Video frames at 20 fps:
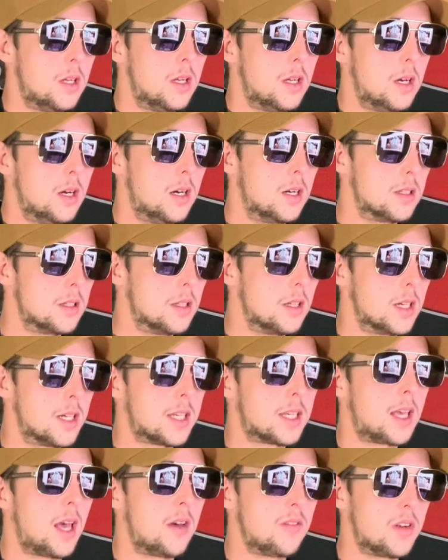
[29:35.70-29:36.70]

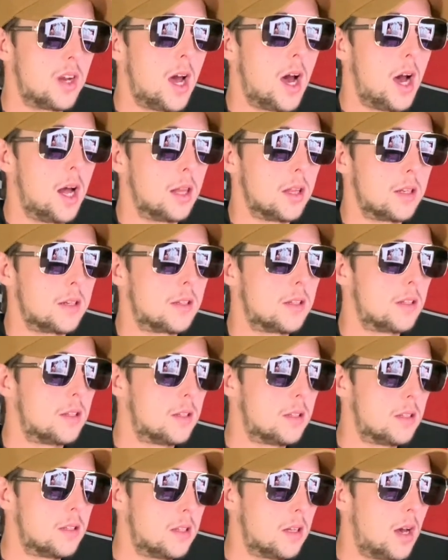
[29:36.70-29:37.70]
Unlike Kevin Holland.
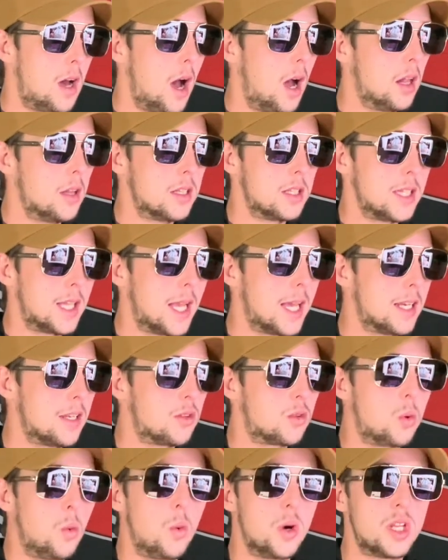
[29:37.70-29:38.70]
Holland landed
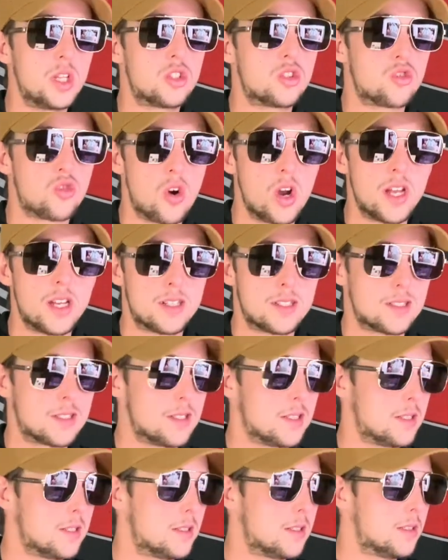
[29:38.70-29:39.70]
20 strikes.
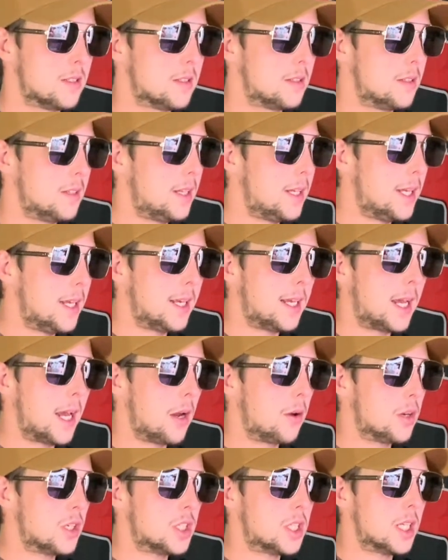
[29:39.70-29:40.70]
Ian
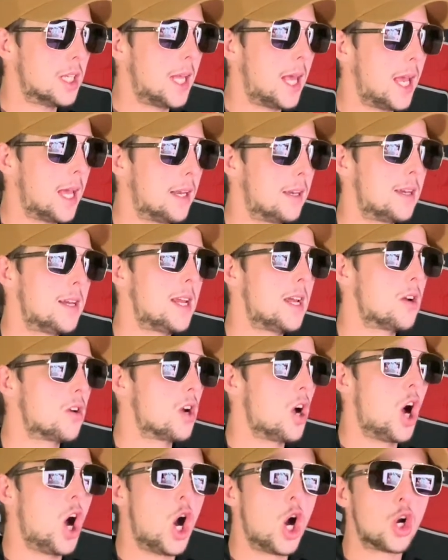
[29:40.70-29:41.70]
Garry should land near
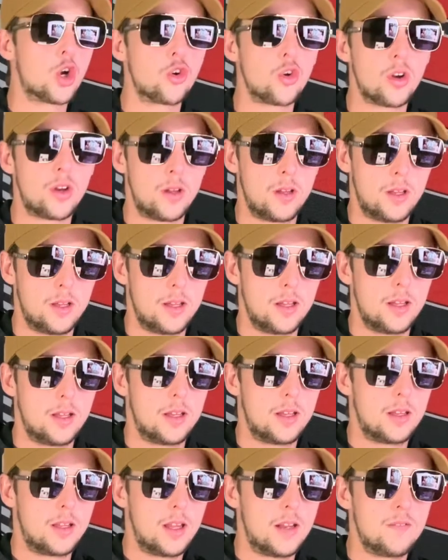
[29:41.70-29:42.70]
100
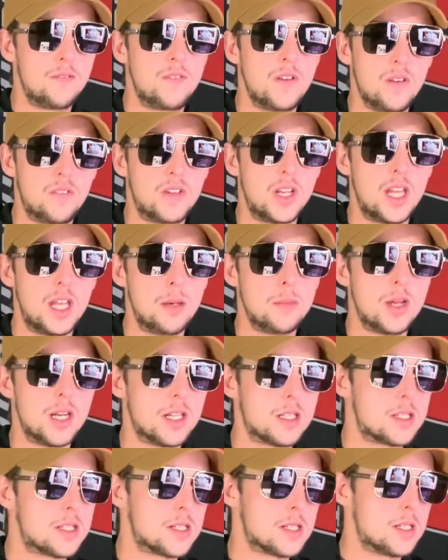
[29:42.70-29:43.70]
in 15
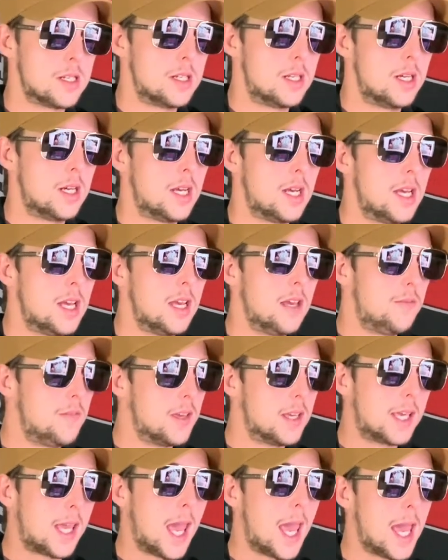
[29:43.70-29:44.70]
minutes. If
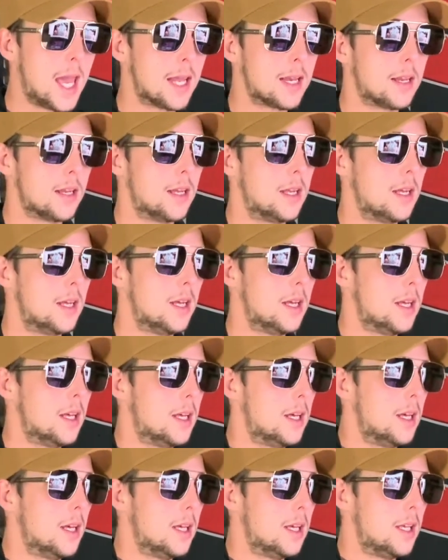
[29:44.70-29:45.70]
he can't,
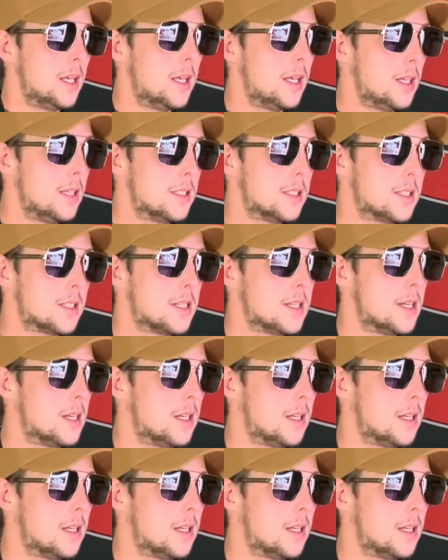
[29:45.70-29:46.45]
he's